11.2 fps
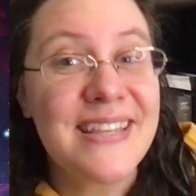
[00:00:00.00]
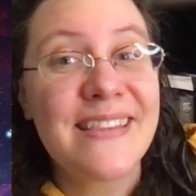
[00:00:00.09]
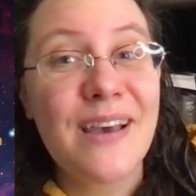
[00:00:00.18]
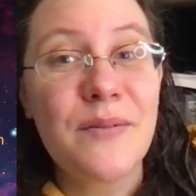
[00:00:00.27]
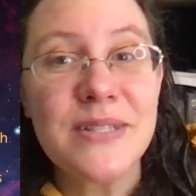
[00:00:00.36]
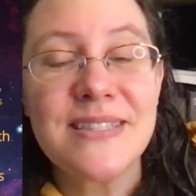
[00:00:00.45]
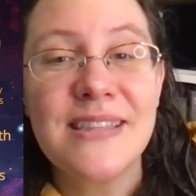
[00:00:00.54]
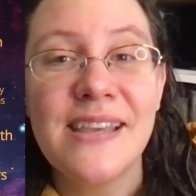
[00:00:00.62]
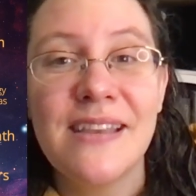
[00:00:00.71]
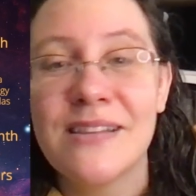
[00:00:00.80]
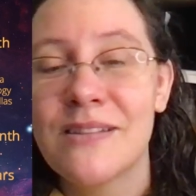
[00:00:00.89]
and that was
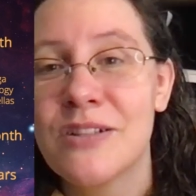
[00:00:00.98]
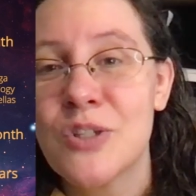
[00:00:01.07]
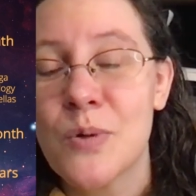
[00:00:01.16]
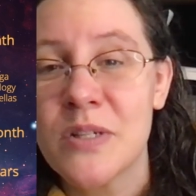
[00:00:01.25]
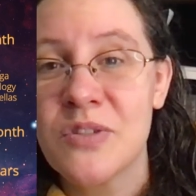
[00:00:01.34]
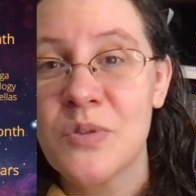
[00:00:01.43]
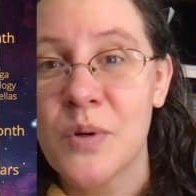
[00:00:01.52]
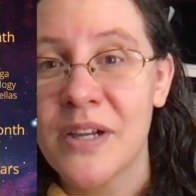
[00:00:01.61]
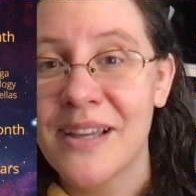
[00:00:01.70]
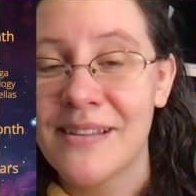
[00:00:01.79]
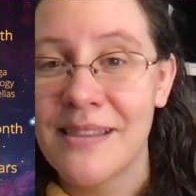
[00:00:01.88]
the short
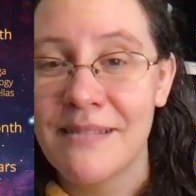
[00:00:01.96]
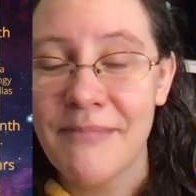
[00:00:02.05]
story